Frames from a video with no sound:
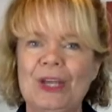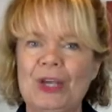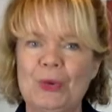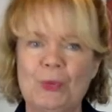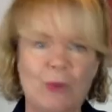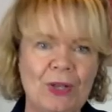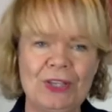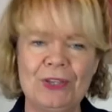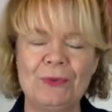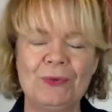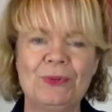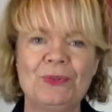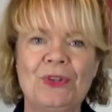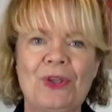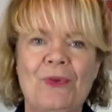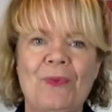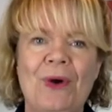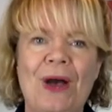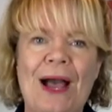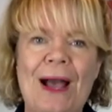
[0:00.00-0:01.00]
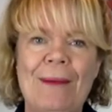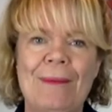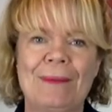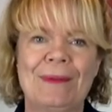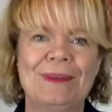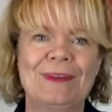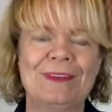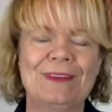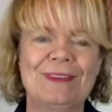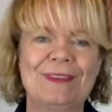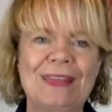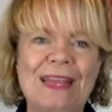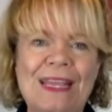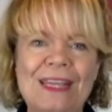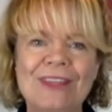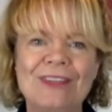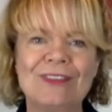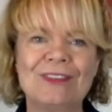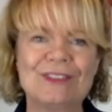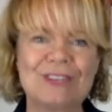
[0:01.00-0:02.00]
well, you all know what happened,
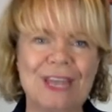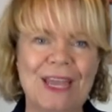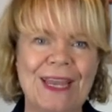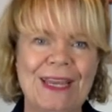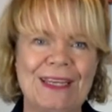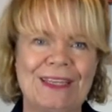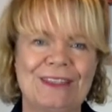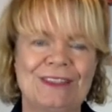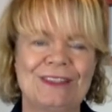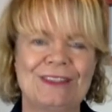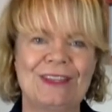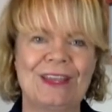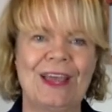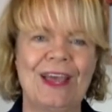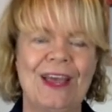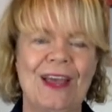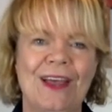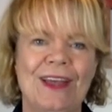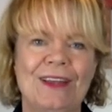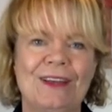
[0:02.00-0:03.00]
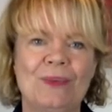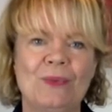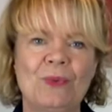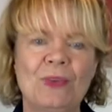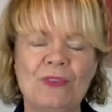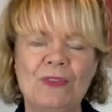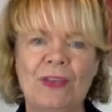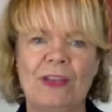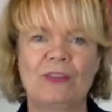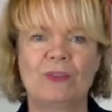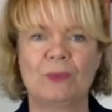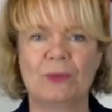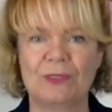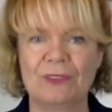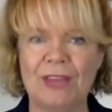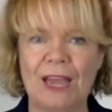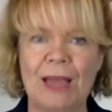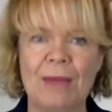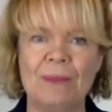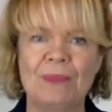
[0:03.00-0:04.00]
things changed and we've had to
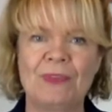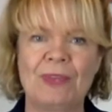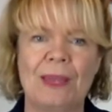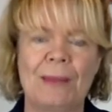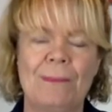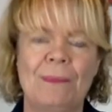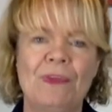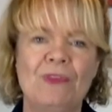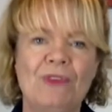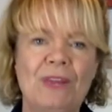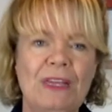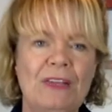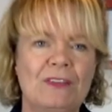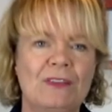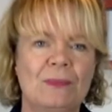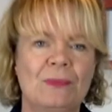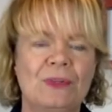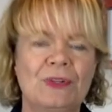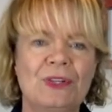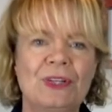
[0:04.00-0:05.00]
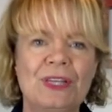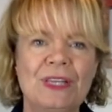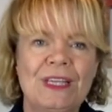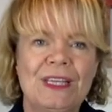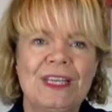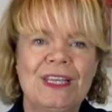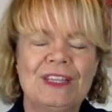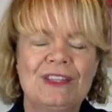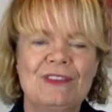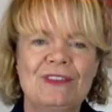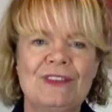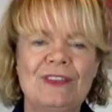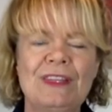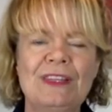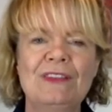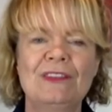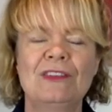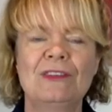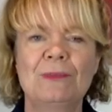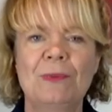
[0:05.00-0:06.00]
adapt and be flexible. So
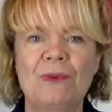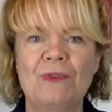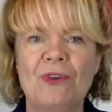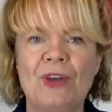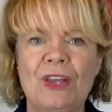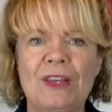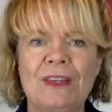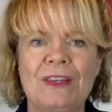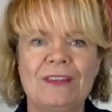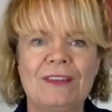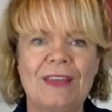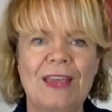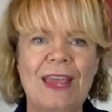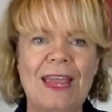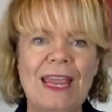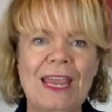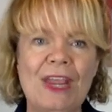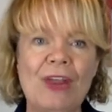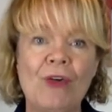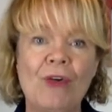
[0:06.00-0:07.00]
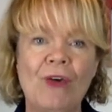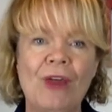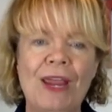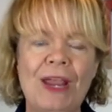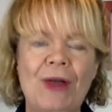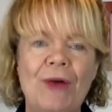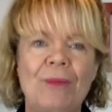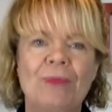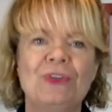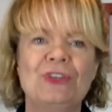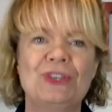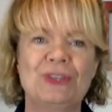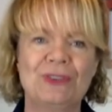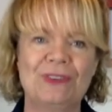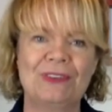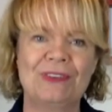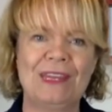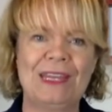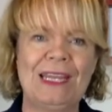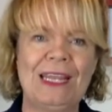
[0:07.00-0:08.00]
this has provided a great
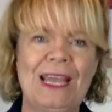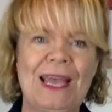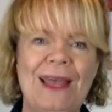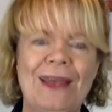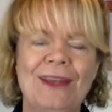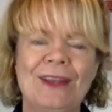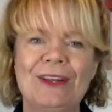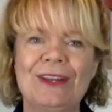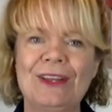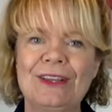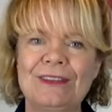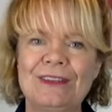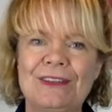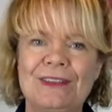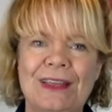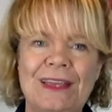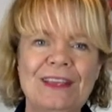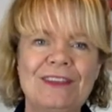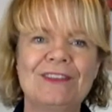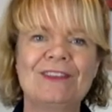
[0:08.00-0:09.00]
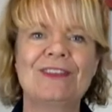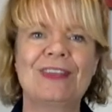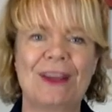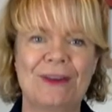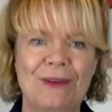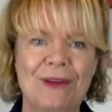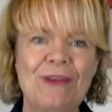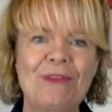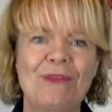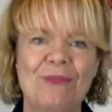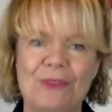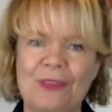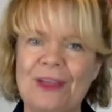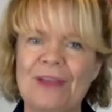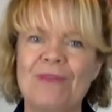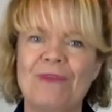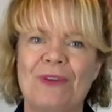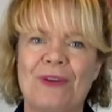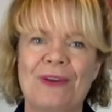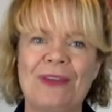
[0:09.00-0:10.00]
opportunity, and I'd like to thank Sarah for
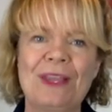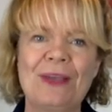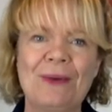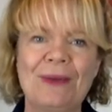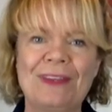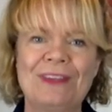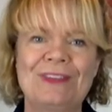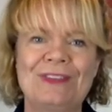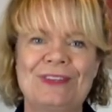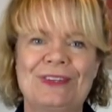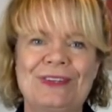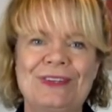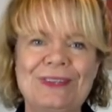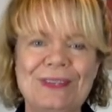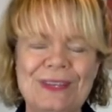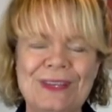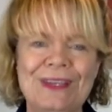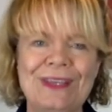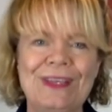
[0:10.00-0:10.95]
that very question,